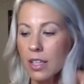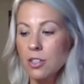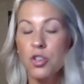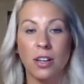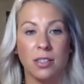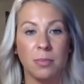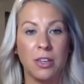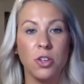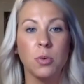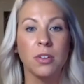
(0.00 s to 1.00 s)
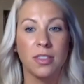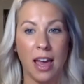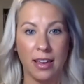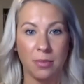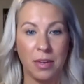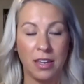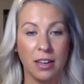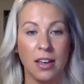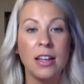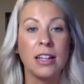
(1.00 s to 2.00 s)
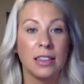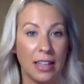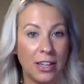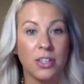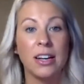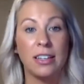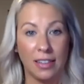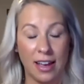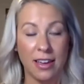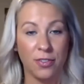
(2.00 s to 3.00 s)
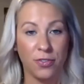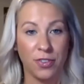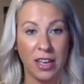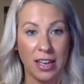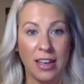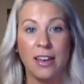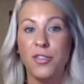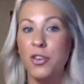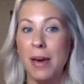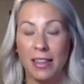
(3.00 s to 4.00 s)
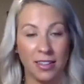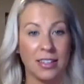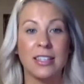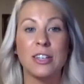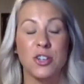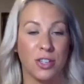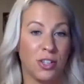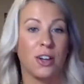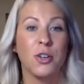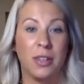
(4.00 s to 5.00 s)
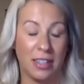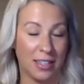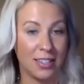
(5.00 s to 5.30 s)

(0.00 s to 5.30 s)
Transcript: Trust me, you will thank me later in life if you make the decision to start doing this